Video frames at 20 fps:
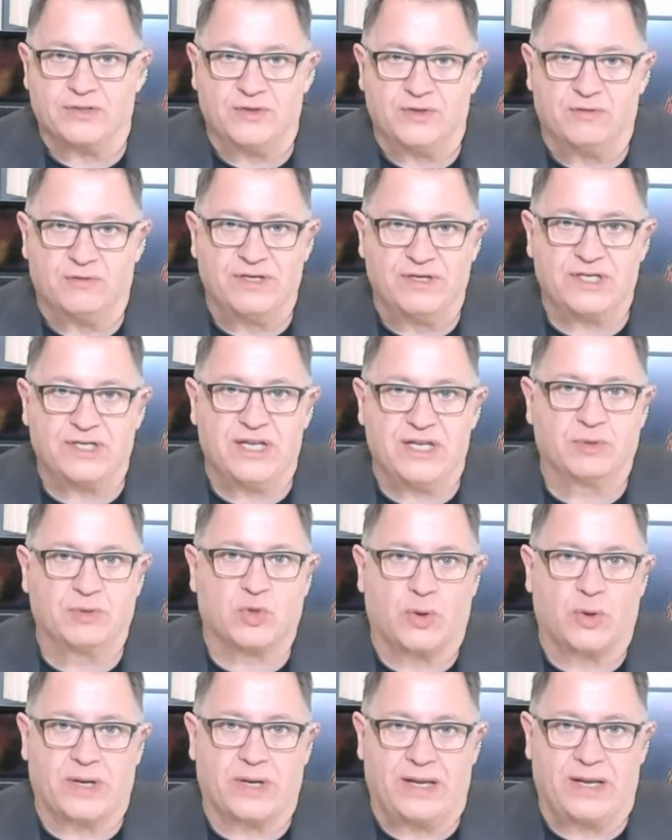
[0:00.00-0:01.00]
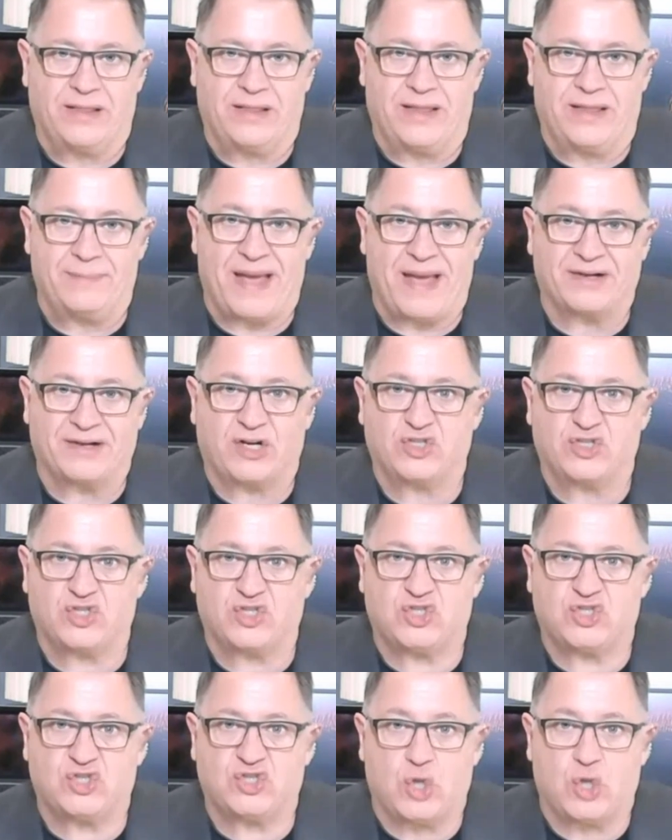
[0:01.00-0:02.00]
and the reason they were talking a lot about
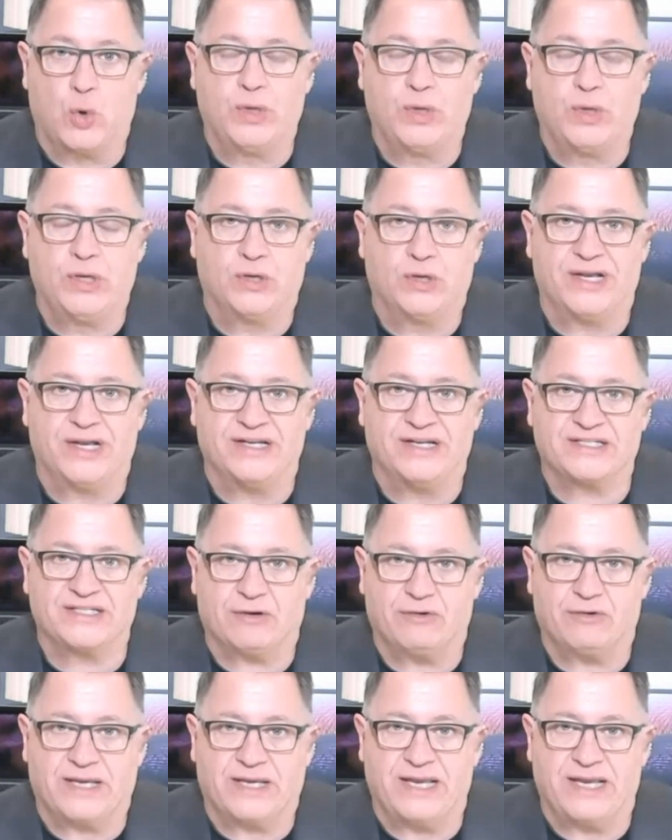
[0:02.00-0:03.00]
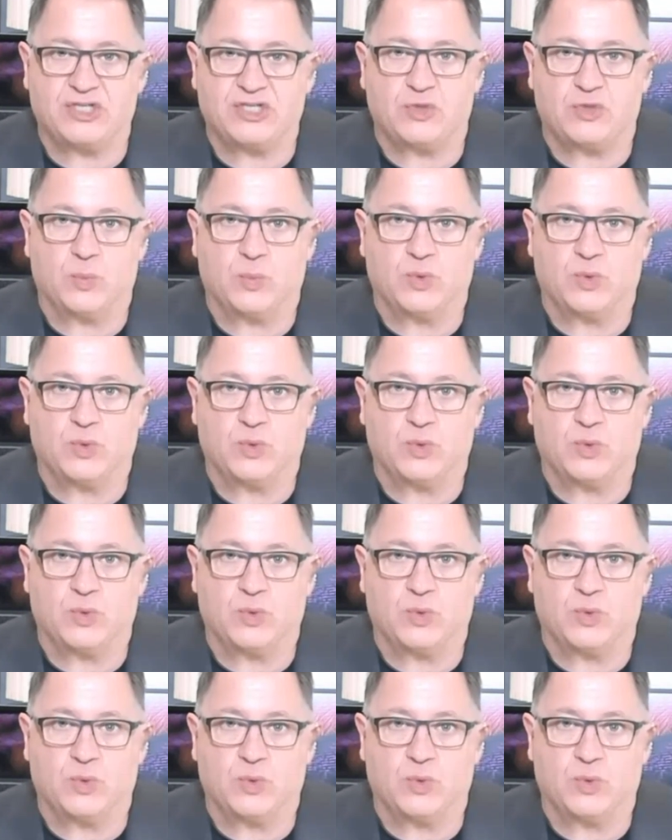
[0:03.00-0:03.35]
custodial interrogation,